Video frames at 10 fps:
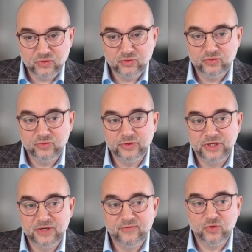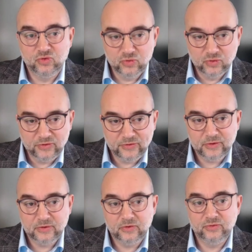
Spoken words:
to give the tools